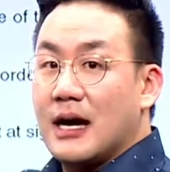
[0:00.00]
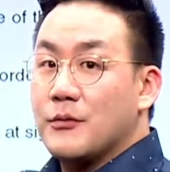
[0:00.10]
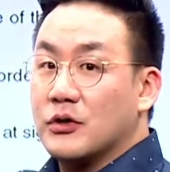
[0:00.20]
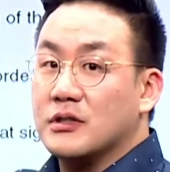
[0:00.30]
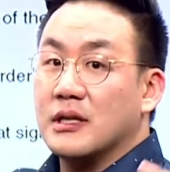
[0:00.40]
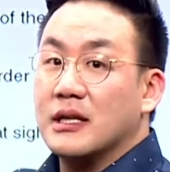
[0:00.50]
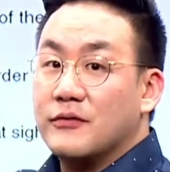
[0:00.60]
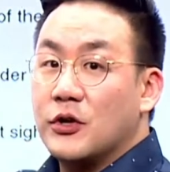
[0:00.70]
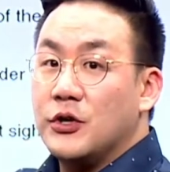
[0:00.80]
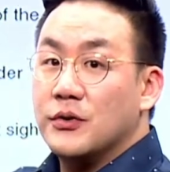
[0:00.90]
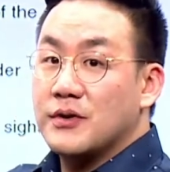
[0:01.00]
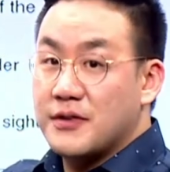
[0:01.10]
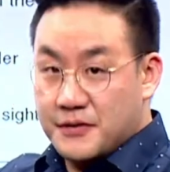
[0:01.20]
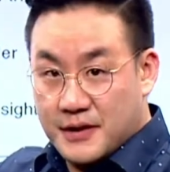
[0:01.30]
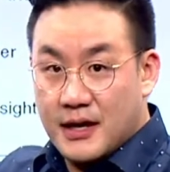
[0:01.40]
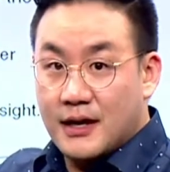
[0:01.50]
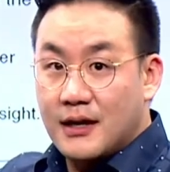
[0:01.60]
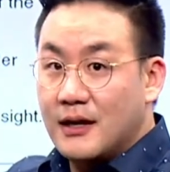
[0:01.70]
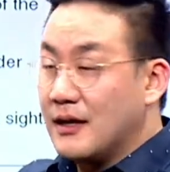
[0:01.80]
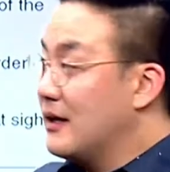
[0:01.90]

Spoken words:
I'm going to deliver you the thing